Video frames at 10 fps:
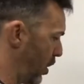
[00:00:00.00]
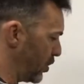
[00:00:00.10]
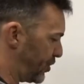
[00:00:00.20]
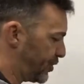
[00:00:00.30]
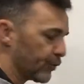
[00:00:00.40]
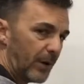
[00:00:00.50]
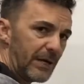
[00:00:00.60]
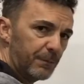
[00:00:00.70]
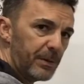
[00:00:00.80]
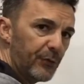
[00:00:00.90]

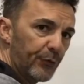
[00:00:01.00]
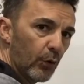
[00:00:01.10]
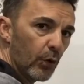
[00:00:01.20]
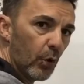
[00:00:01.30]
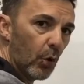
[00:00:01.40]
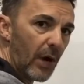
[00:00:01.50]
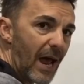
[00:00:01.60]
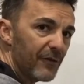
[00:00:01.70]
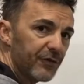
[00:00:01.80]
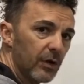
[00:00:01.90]
Strength before or
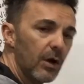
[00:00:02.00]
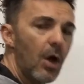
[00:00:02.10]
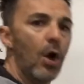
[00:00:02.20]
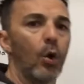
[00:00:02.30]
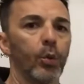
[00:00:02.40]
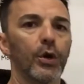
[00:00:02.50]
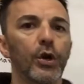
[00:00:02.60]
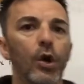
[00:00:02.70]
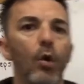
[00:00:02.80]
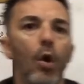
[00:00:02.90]
after. We're going
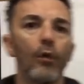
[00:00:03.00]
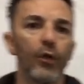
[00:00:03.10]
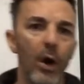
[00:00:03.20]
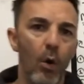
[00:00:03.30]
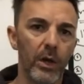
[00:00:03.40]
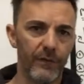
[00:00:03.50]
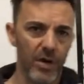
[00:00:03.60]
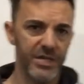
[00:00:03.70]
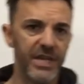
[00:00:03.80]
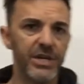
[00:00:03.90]
to go over all of
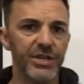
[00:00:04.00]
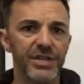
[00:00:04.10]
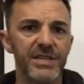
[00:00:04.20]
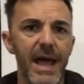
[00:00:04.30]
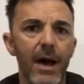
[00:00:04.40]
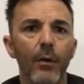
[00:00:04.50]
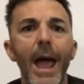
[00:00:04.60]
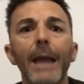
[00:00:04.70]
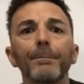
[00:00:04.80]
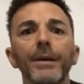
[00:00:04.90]
our stations now,
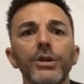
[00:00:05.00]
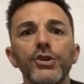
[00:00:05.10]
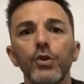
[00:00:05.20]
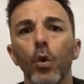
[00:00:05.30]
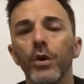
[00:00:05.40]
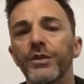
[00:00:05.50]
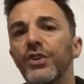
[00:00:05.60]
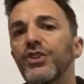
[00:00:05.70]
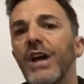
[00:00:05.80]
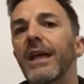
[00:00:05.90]
and be sure to
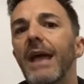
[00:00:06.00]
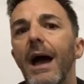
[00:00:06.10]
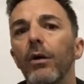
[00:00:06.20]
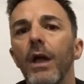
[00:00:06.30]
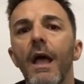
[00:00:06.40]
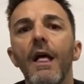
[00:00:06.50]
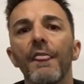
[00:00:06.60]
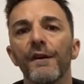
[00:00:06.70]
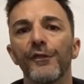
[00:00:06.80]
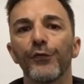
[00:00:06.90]
check out
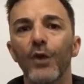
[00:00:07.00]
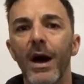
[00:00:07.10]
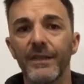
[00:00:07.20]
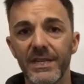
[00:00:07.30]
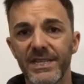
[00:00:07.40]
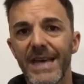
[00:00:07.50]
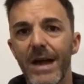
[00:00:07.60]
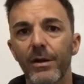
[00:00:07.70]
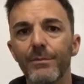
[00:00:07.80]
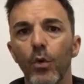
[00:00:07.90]
the
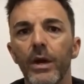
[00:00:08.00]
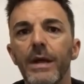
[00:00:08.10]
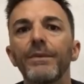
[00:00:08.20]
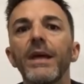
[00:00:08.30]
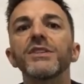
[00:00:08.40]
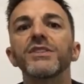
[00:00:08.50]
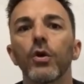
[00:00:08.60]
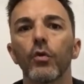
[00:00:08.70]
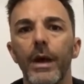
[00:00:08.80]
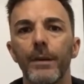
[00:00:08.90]
Saturday morning
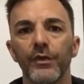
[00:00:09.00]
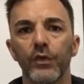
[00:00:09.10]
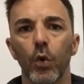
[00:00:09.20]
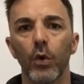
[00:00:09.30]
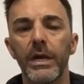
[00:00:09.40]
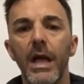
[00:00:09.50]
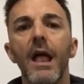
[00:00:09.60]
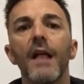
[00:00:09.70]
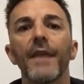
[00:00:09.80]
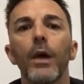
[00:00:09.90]
Instagram story
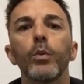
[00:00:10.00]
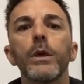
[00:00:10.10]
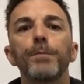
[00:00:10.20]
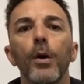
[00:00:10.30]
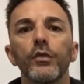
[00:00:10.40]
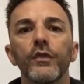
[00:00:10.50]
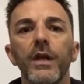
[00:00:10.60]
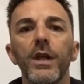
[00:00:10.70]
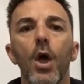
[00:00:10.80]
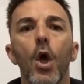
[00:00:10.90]
that we
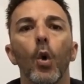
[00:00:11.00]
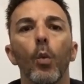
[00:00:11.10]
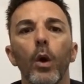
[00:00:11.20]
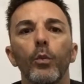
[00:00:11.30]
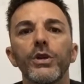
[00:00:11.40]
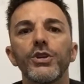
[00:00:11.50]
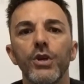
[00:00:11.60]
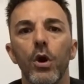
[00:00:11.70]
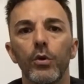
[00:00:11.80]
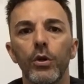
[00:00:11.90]
posted, where we
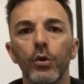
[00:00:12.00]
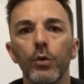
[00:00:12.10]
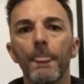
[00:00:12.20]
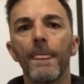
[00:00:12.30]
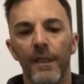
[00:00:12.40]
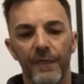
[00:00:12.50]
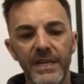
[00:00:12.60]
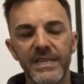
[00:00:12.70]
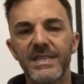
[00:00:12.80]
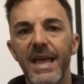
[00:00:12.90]
show you
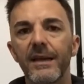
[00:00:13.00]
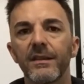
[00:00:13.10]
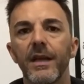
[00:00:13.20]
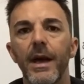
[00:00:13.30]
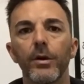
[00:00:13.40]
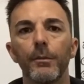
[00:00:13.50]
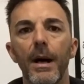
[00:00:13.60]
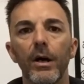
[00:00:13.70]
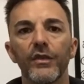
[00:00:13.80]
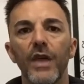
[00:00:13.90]
the sand
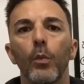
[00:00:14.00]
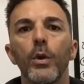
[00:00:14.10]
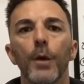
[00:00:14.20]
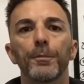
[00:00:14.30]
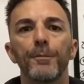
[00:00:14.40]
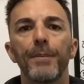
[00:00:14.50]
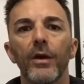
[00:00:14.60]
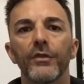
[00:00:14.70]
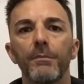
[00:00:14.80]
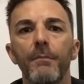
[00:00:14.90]
kettlebells that we are
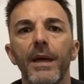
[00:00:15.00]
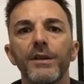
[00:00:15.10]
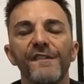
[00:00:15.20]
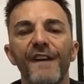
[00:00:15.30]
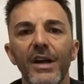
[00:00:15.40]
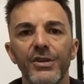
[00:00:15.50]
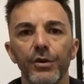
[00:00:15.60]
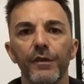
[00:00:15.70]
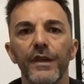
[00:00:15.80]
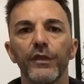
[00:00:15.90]
prepared to
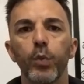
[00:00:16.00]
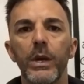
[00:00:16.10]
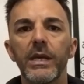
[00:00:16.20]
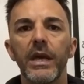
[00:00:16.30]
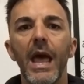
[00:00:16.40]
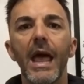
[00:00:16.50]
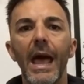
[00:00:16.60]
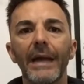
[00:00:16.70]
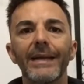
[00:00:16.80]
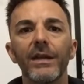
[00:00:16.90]
manufacture this week
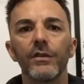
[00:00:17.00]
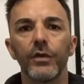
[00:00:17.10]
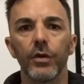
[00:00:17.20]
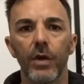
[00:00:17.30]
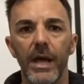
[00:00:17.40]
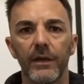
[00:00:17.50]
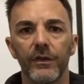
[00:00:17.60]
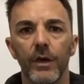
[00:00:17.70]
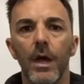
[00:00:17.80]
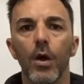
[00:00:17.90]
and get into your
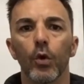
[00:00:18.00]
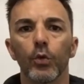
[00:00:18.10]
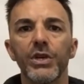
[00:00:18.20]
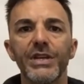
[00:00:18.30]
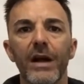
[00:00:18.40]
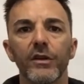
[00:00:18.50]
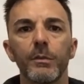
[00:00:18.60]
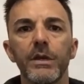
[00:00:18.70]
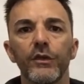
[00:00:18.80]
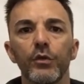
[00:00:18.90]
hands. Reach out to
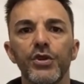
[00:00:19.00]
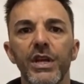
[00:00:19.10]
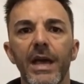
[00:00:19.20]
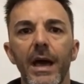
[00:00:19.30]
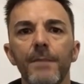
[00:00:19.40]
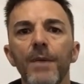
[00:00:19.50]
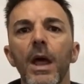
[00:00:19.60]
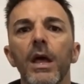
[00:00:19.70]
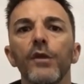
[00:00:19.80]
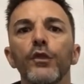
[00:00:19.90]
me as soon as you
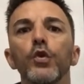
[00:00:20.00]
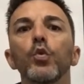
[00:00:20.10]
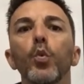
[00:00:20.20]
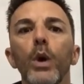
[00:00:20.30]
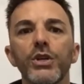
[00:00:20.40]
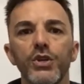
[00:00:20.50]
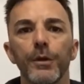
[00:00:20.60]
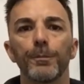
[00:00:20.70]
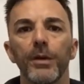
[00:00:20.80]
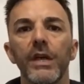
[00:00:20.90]
can if you wish
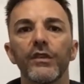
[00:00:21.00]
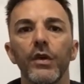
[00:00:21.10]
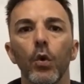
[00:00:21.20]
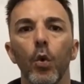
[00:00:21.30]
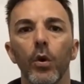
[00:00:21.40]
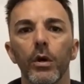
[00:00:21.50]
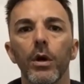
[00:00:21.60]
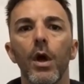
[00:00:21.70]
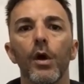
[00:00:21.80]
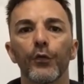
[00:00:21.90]
to place an
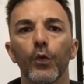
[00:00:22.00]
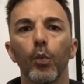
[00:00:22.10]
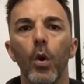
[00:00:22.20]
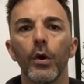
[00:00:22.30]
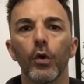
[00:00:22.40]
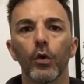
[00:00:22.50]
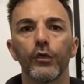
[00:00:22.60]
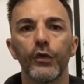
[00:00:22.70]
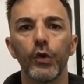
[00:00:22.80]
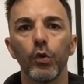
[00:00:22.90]
order for 1 or
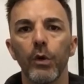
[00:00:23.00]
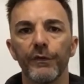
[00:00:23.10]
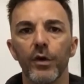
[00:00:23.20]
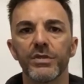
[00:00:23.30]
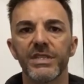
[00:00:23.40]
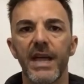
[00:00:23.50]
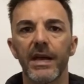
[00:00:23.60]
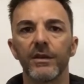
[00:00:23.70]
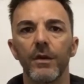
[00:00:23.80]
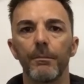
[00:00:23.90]
2 of those
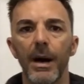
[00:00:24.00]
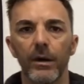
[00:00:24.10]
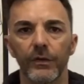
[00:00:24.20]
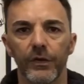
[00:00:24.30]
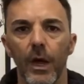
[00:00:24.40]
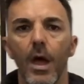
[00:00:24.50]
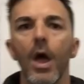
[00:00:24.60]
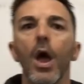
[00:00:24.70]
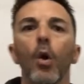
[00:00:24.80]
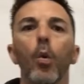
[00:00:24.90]
sand bells.
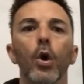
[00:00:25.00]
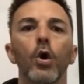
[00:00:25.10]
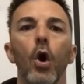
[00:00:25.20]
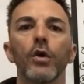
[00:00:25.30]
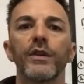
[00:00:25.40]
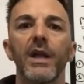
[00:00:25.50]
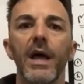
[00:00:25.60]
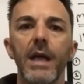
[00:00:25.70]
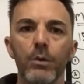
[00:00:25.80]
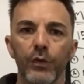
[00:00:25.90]
Work hard
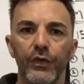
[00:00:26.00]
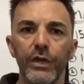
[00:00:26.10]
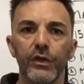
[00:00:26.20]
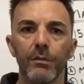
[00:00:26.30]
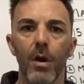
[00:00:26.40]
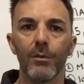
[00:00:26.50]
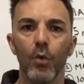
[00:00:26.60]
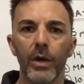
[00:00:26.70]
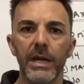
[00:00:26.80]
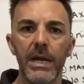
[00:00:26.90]
today, and we'll see you tomorrow
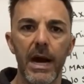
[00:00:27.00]
morning at 9